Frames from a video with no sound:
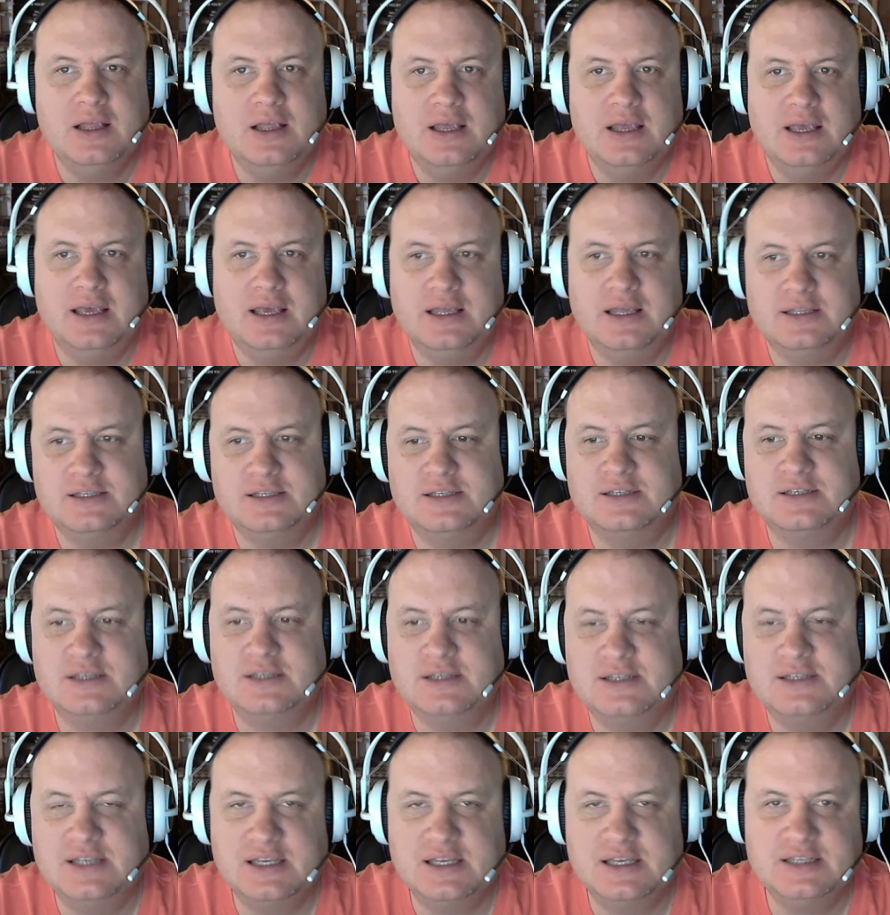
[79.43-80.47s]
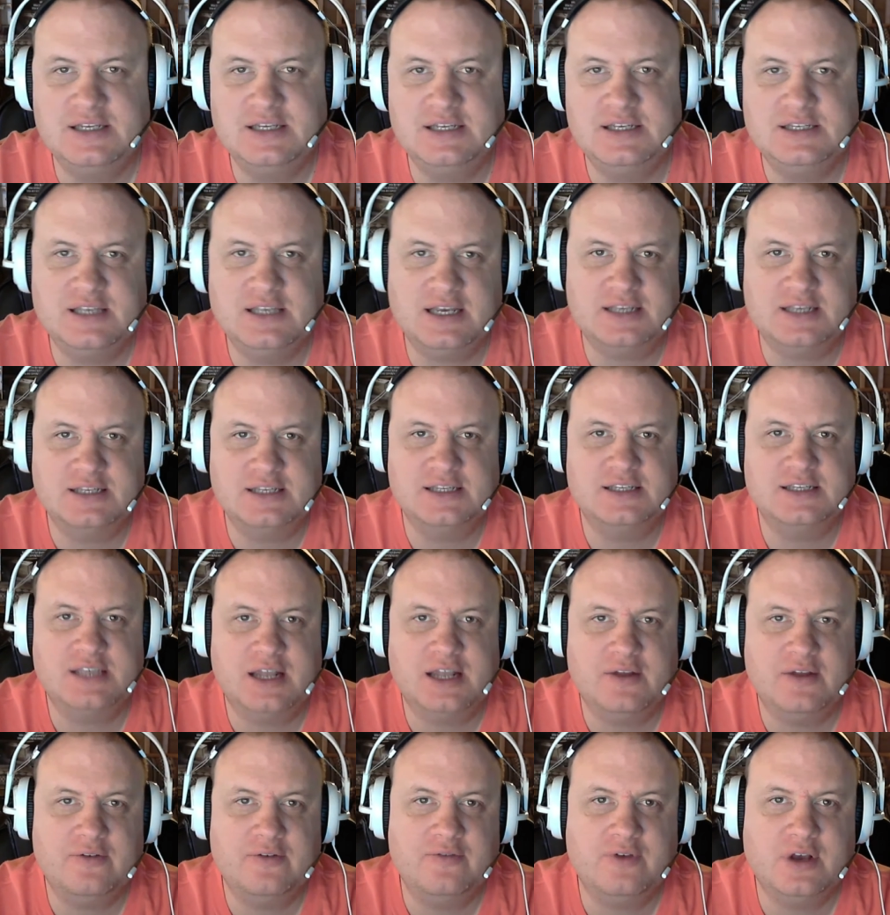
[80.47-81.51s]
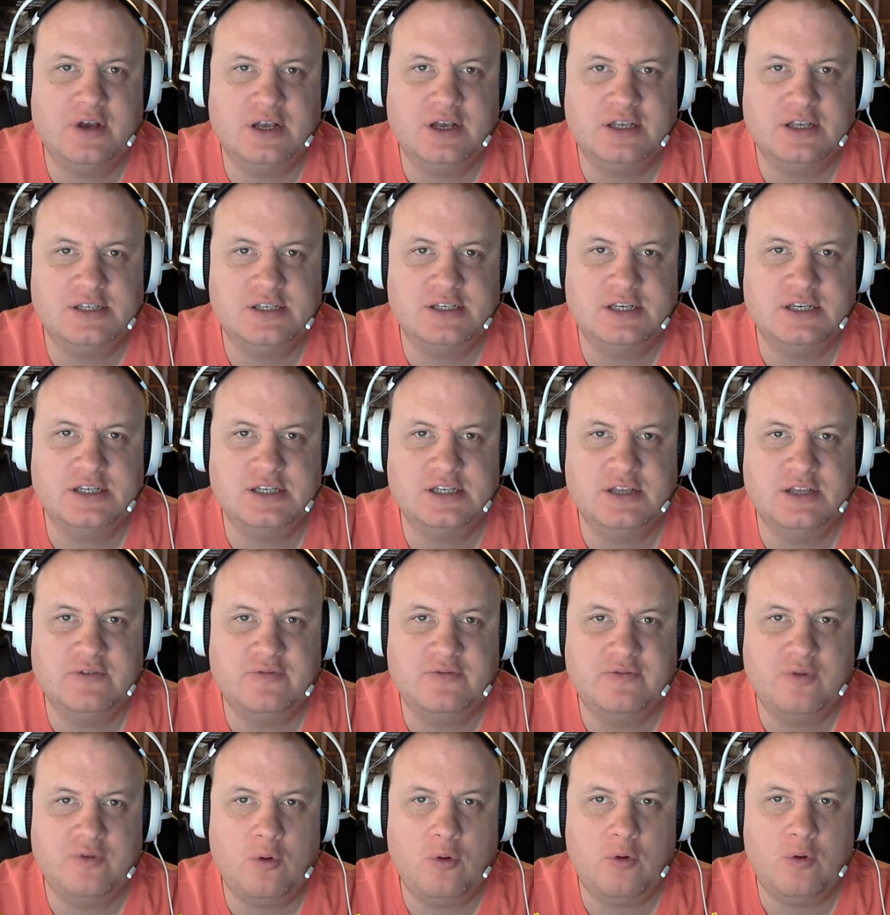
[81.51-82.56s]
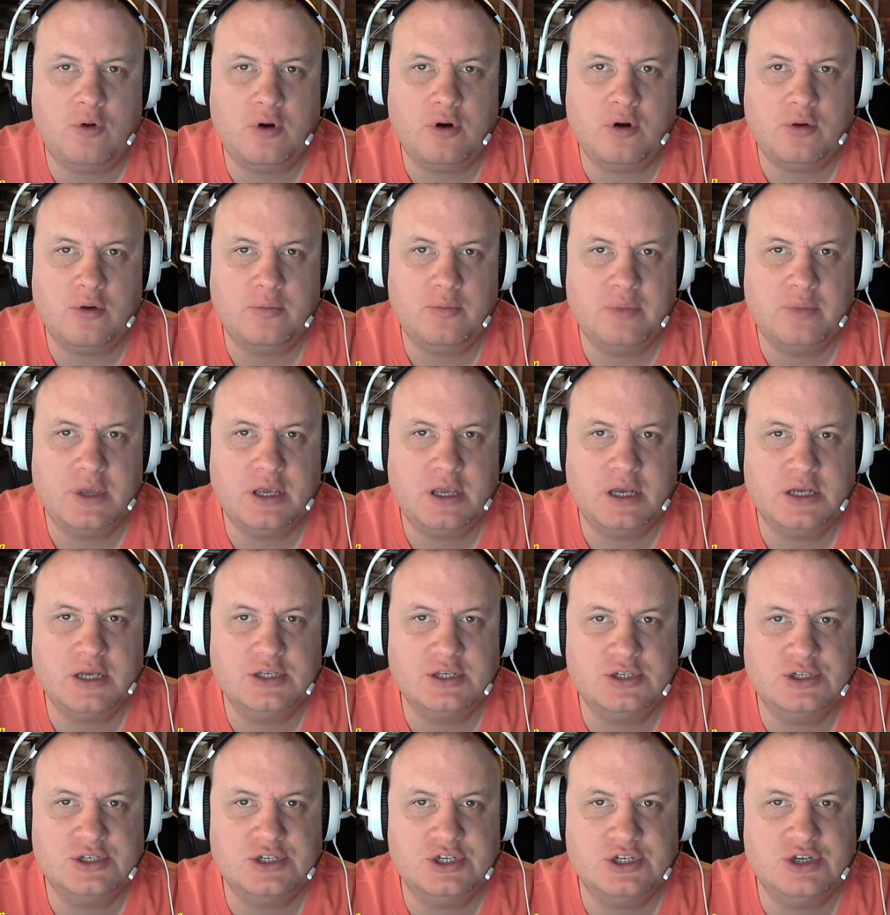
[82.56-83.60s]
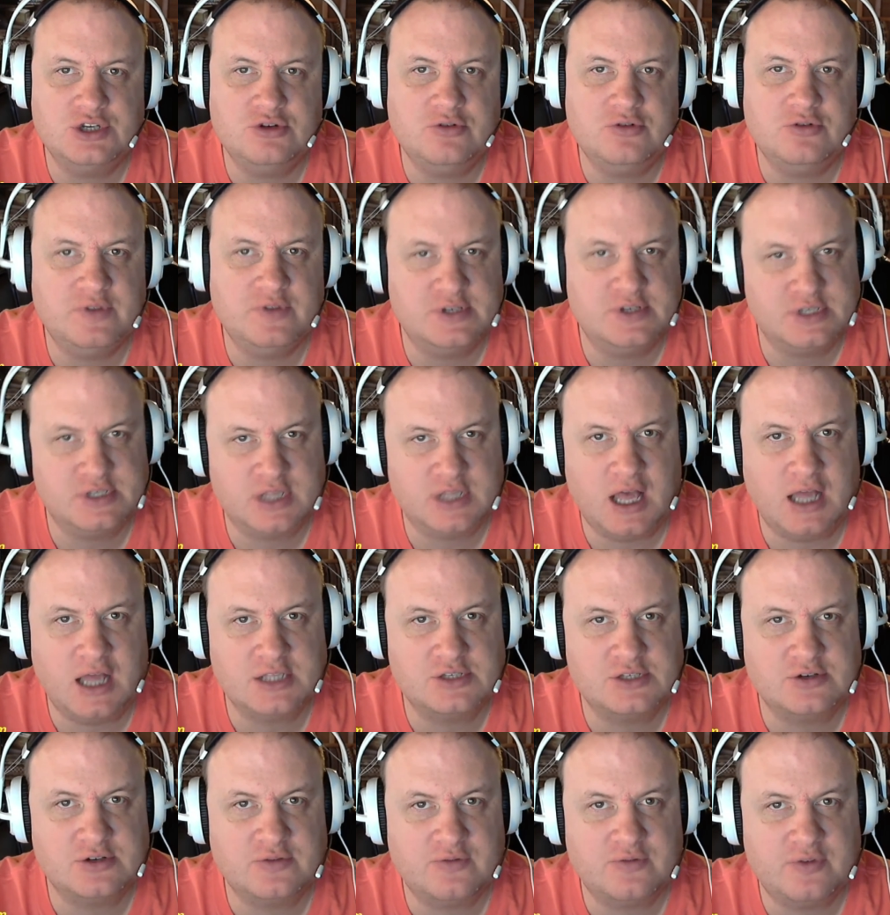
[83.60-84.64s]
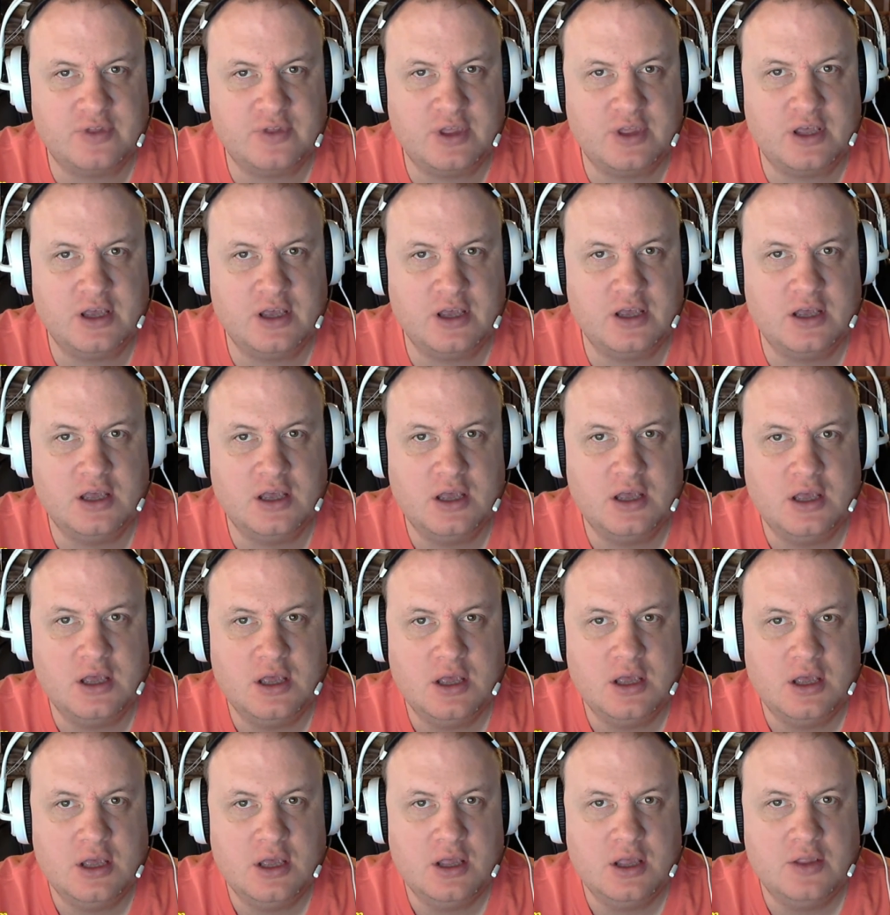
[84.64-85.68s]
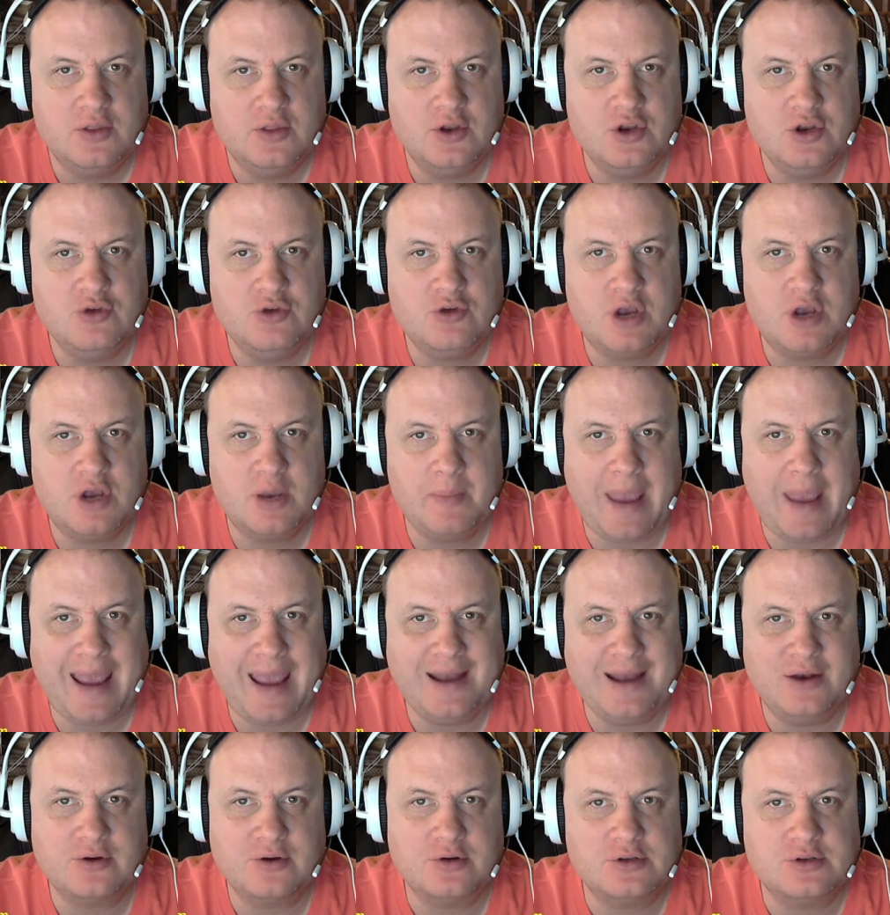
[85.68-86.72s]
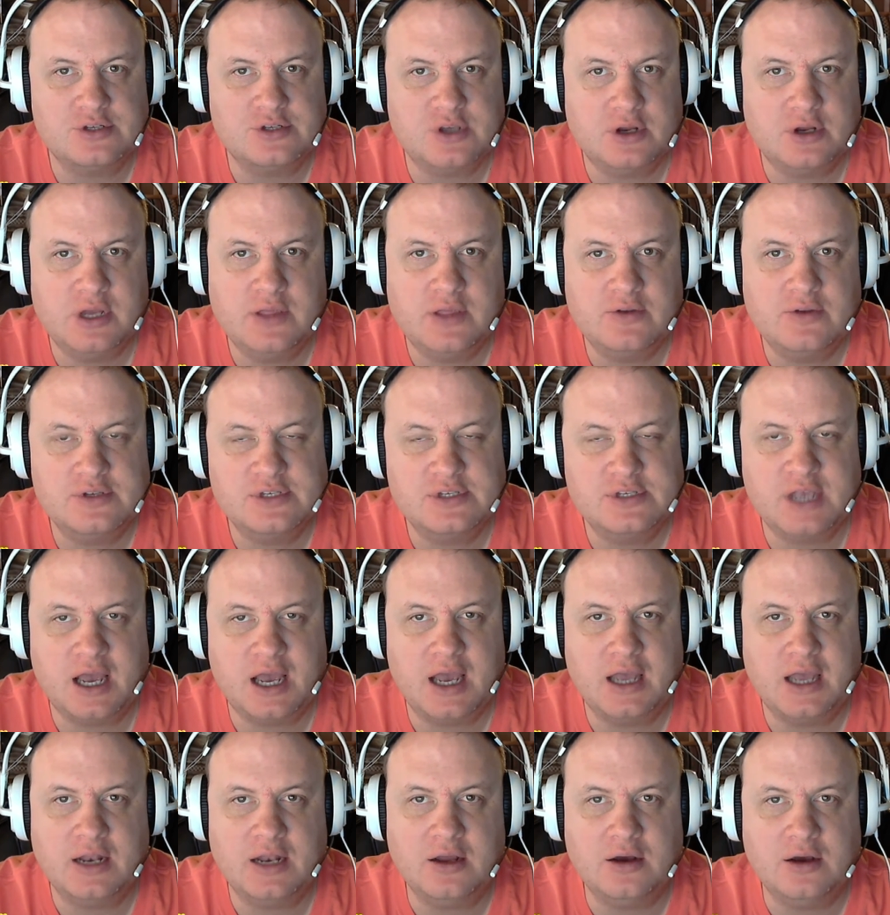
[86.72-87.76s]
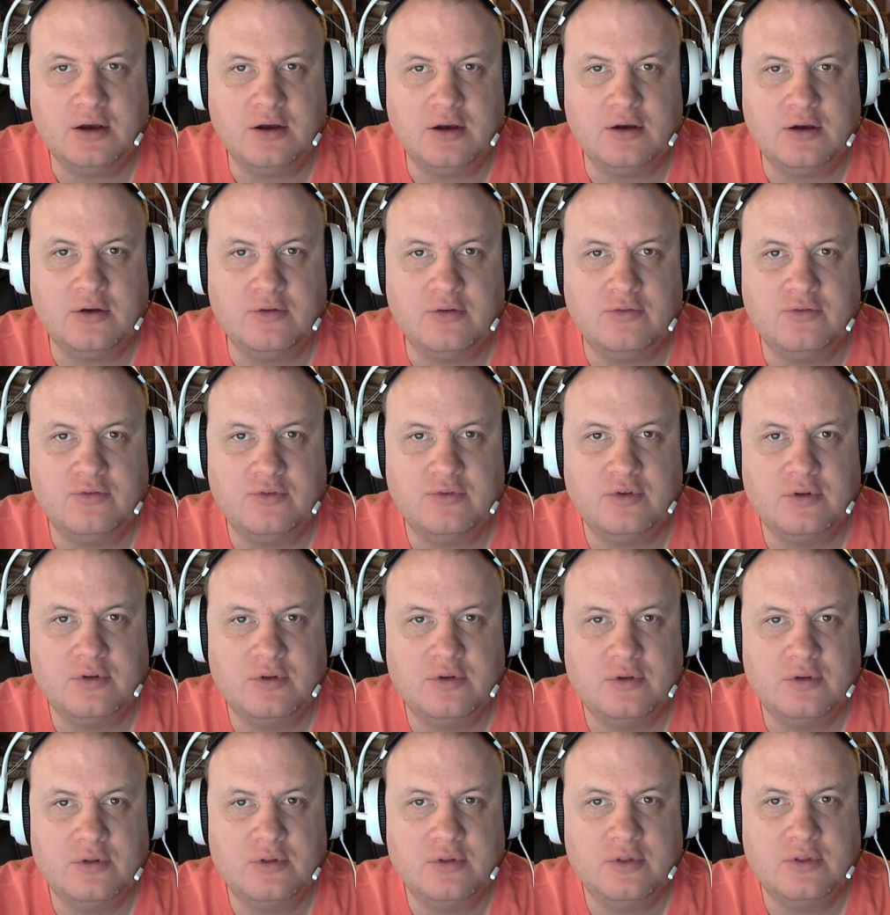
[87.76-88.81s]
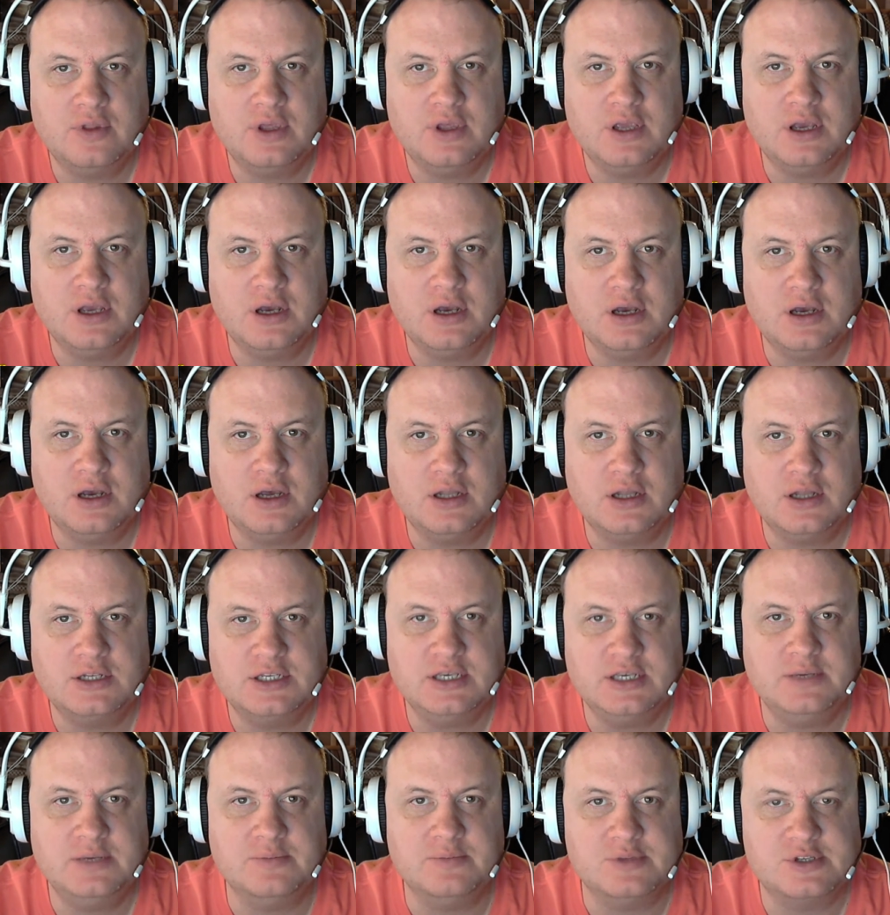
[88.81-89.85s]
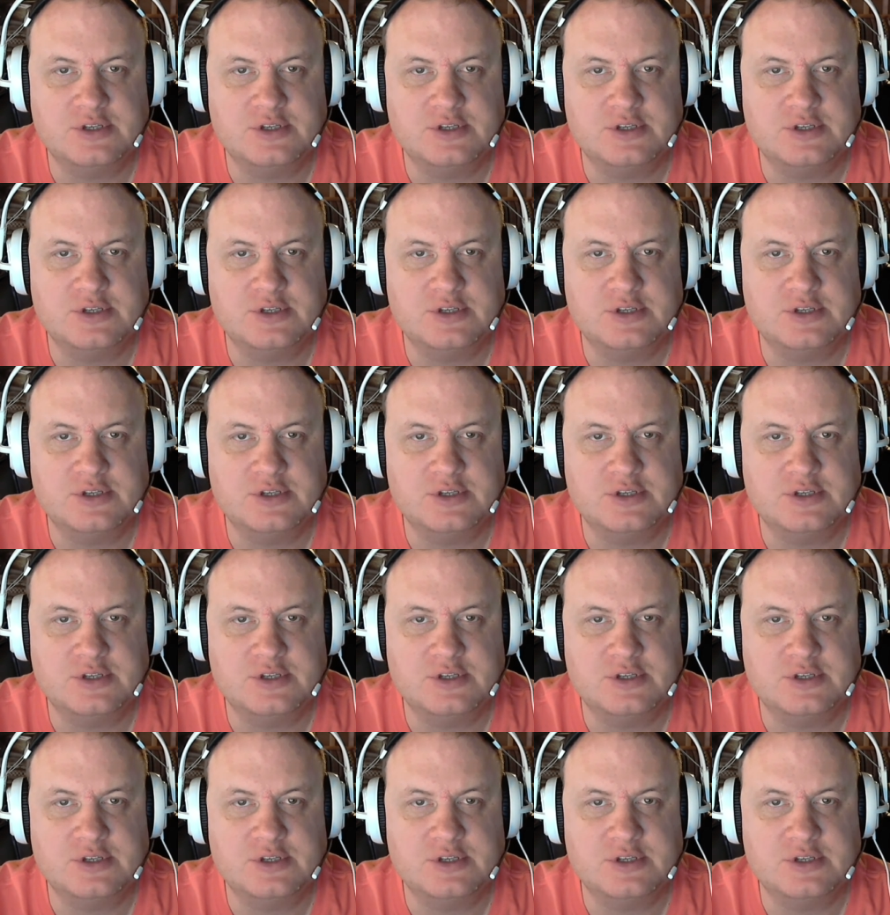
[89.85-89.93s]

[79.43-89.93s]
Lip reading: It's 66 instead of 64 because two of the slots are for the new commanders on either side of the teams.